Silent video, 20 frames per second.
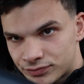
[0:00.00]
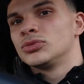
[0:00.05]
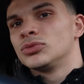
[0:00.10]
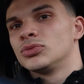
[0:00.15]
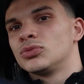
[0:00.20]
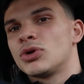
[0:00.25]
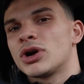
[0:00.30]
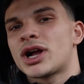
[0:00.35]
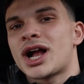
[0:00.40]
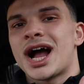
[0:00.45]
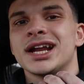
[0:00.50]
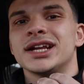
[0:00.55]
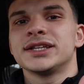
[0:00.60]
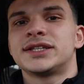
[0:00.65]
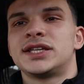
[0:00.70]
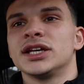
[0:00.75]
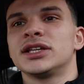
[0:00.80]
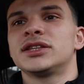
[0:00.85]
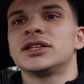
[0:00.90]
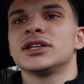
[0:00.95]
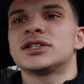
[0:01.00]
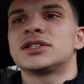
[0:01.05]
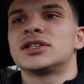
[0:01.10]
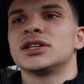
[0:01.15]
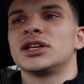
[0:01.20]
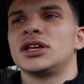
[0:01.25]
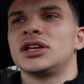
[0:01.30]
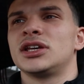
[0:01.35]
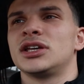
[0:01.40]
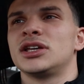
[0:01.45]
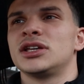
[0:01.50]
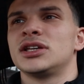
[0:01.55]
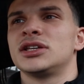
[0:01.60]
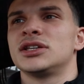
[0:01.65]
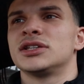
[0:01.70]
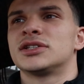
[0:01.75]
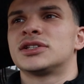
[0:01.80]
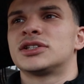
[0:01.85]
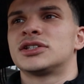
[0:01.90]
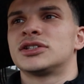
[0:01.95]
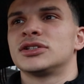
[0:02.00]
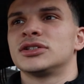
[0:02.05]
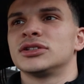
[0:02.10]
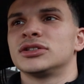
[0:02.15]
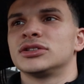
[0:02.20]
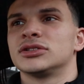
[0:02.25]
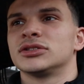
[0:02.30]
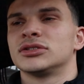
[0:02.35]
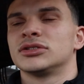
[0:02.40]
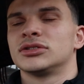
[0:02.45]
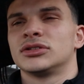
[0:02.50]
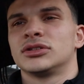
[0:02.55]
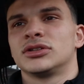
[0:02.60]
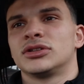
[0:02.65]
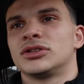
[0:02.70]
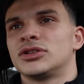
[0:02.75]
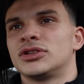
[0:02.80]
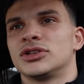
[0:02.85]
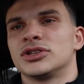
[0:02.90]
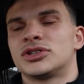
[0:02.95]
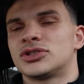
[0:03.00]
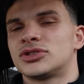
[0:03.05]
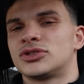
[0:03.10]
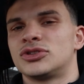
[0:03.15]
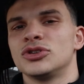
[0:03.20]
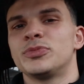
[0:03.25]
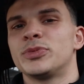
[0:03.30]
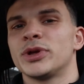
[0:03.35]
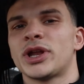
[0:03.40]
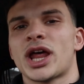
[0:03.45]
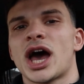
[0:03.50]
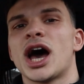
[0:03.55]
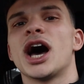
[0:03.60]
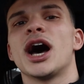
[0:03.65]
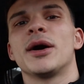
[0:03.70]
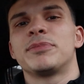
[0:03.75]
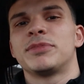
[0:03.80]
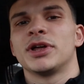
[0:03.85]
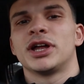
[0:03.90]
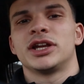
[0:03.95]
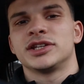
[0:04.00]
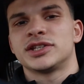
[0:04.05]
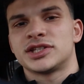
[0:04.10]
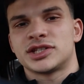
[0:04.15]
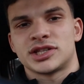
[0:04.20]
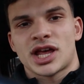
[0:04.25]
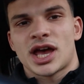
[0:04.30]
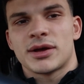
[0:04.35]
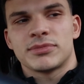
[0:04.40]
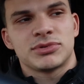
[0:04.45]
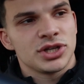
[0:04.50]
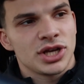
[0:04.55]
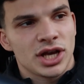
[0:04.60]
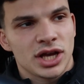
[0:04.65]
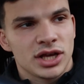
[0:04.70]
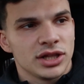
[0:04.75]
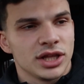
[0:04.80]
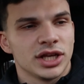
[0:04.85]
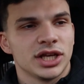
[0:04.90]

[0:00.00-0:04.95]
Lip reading: What kind of tick this is the stupid app that is Snapchat.